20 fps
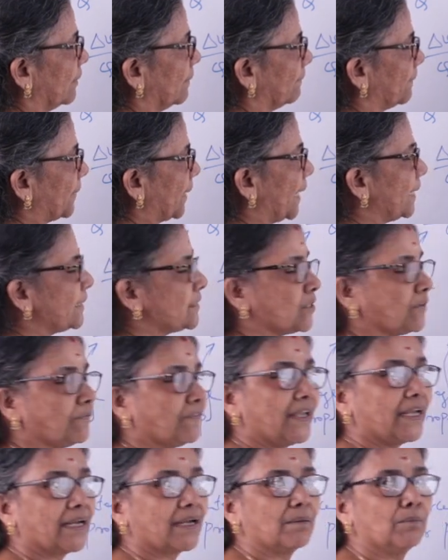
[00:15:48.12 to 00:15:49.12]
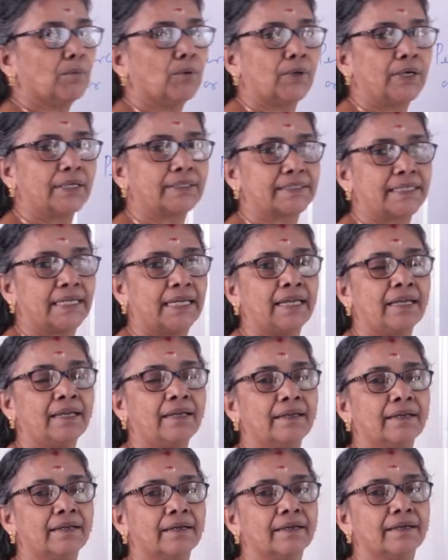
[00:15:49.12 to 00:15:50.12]
price of a
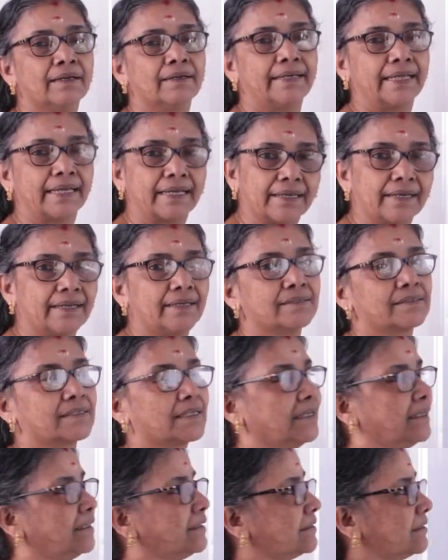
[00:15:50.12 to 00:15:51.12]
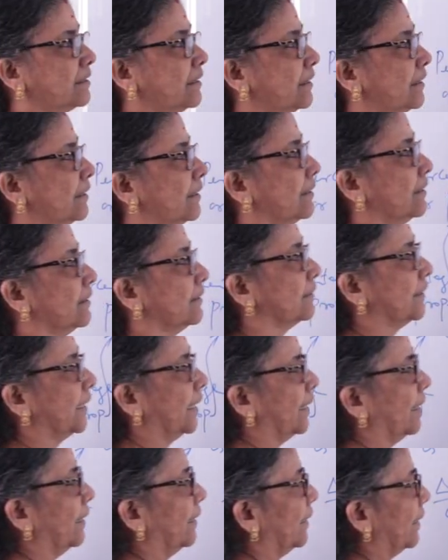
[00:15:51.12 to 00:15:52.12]
commodity decreases,
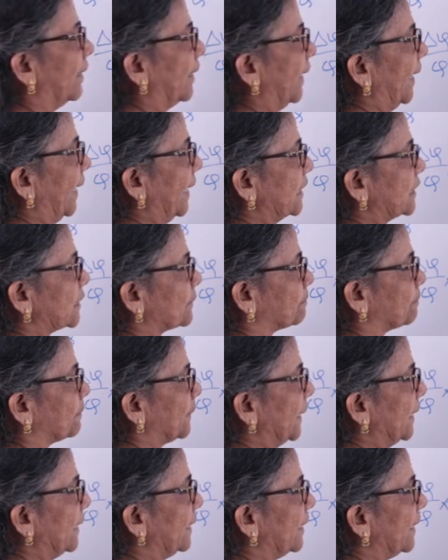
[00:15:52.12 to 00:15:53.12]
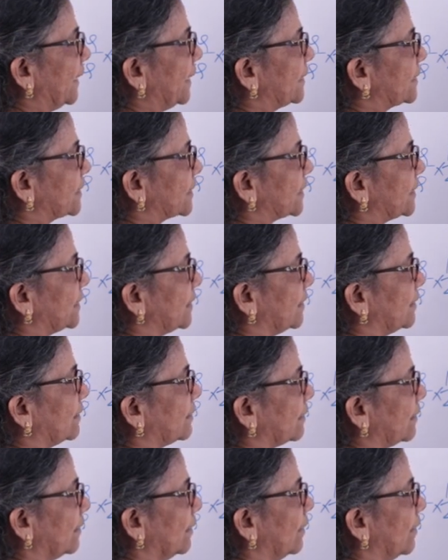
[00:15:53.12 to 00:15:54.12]
the
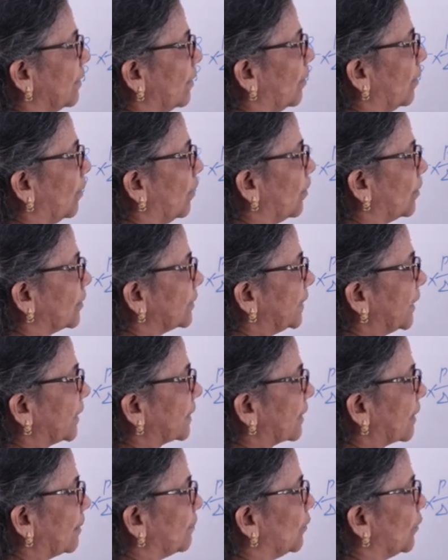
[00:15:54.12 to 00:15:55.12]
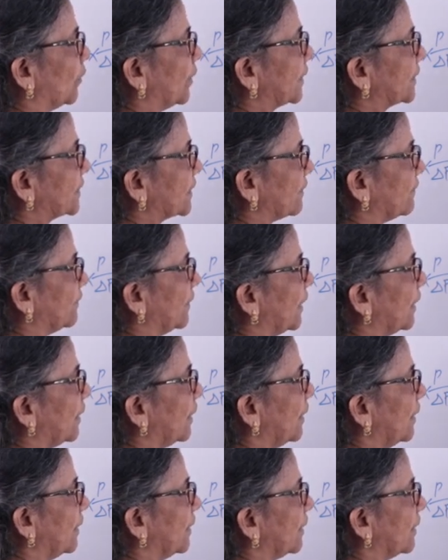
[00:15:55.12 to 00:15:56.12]
expenditure on that commodity will
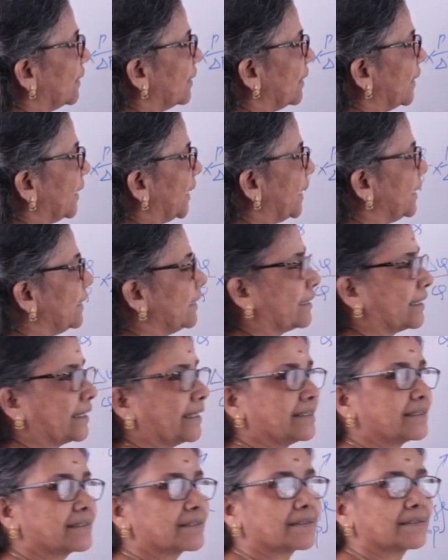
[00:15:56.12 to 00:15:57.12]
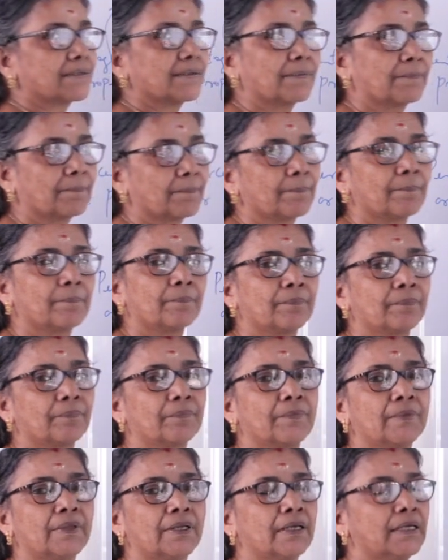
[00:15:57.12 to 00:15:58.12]
increase.
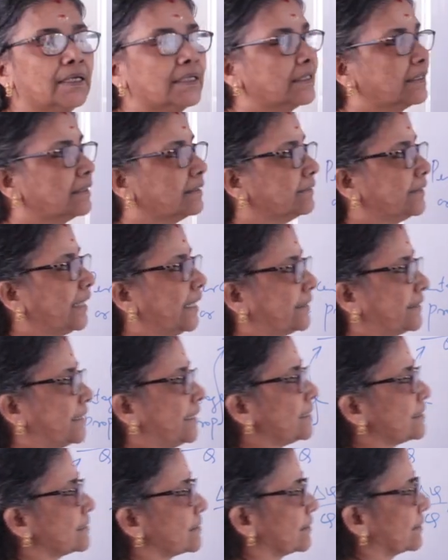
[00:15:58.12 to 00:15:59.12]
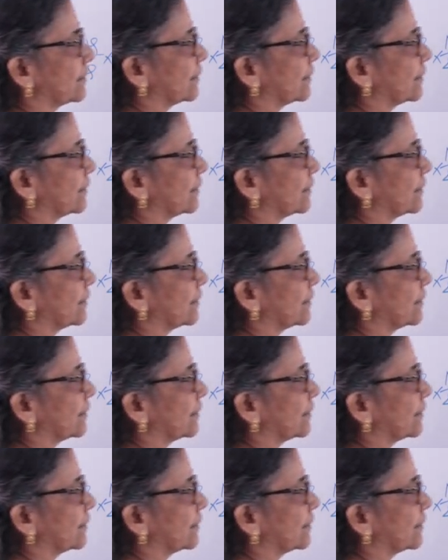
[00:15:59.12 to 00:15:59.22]
That is